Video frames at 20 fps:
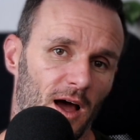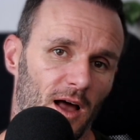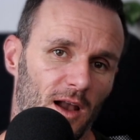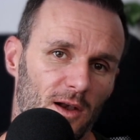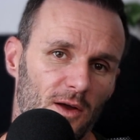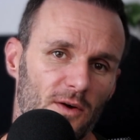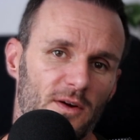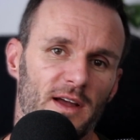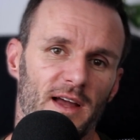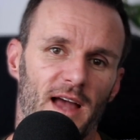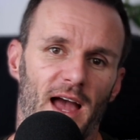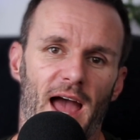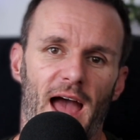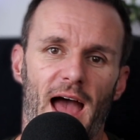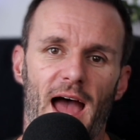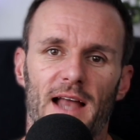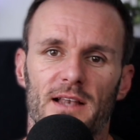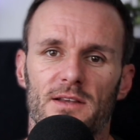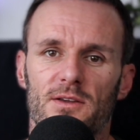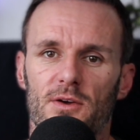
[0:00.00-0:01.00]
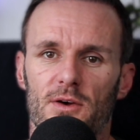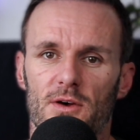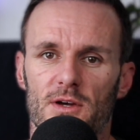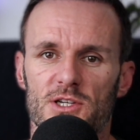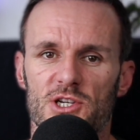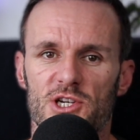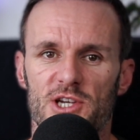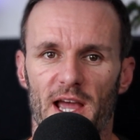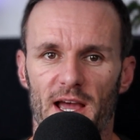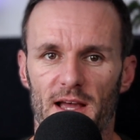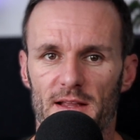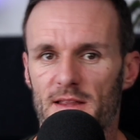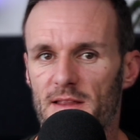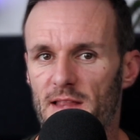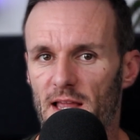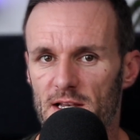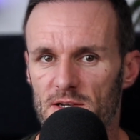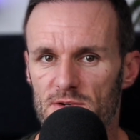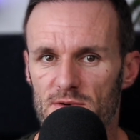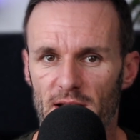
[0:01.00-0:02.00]
Looking ahead, Kurt shared
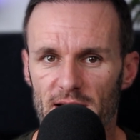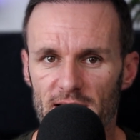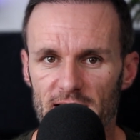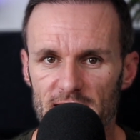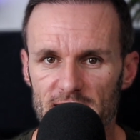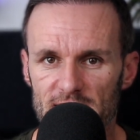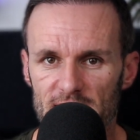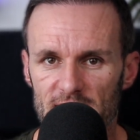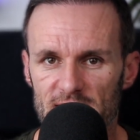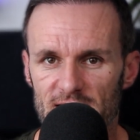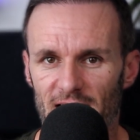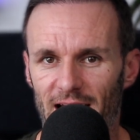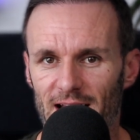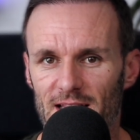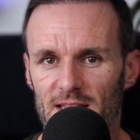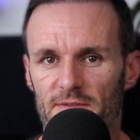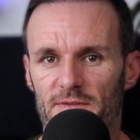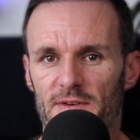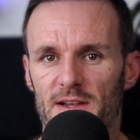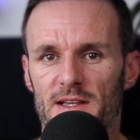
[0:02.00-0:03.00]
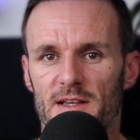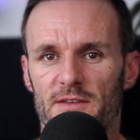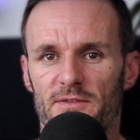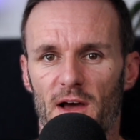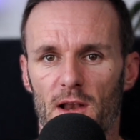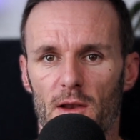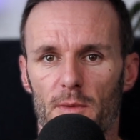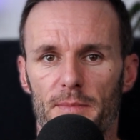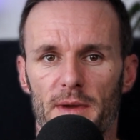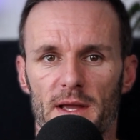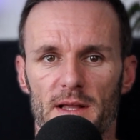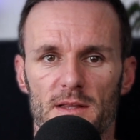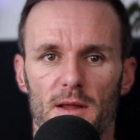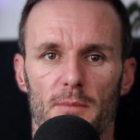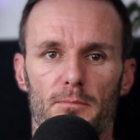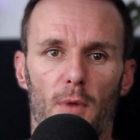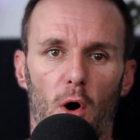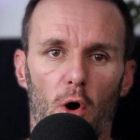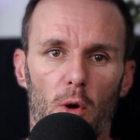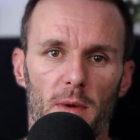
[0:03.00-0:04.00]
that Runeasi is actively developing the
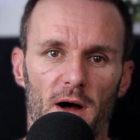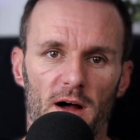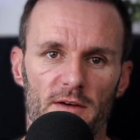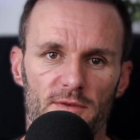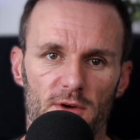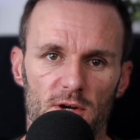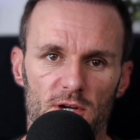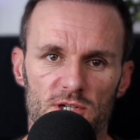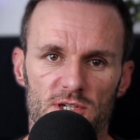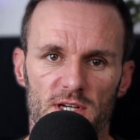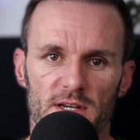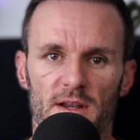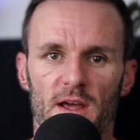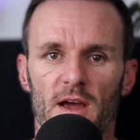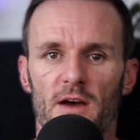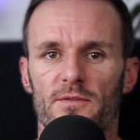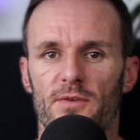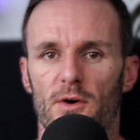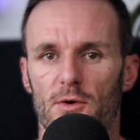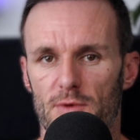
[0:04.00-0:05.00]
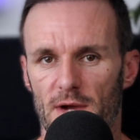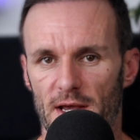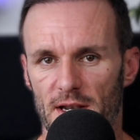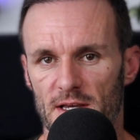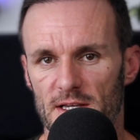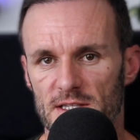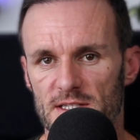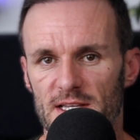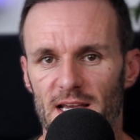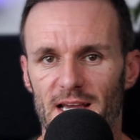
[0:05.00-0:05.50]
mobile version for runners,